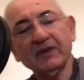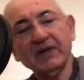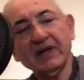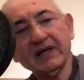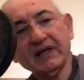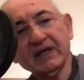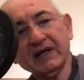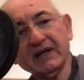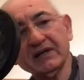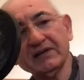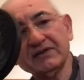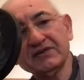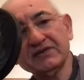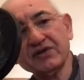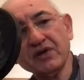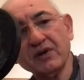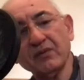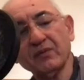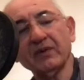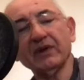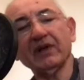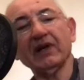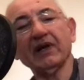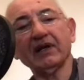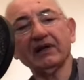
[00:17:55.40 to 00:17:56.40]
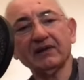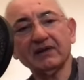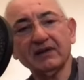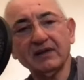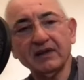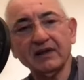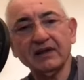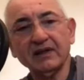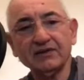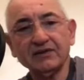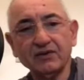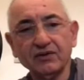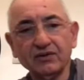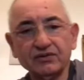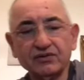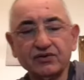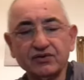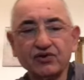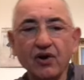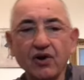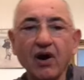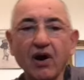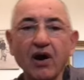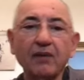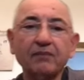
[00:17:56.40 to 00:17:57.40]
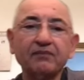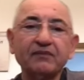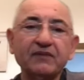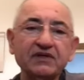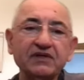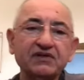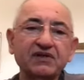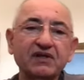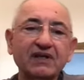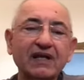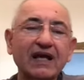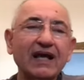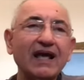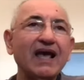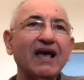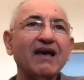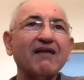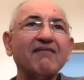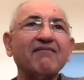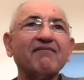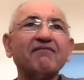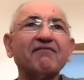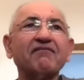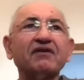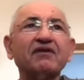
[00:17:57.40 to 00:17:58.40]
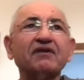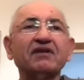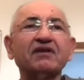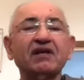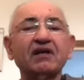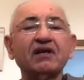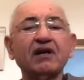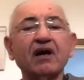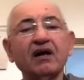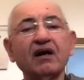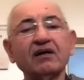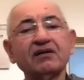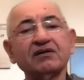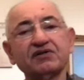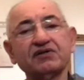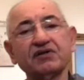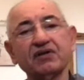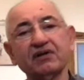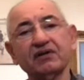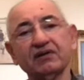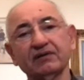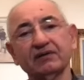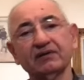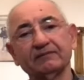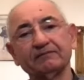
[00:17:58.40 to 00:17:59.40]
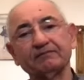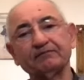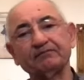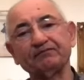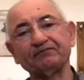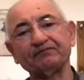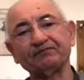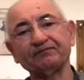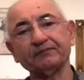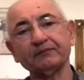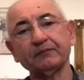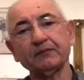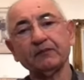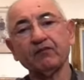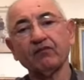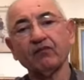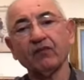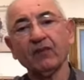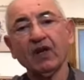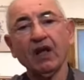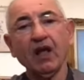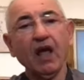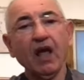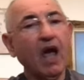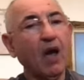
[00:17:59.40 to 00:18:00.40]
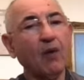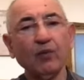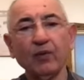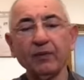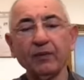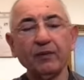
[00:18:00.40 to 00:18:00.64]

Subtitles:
get a good job, this and that, everything uncertain. And we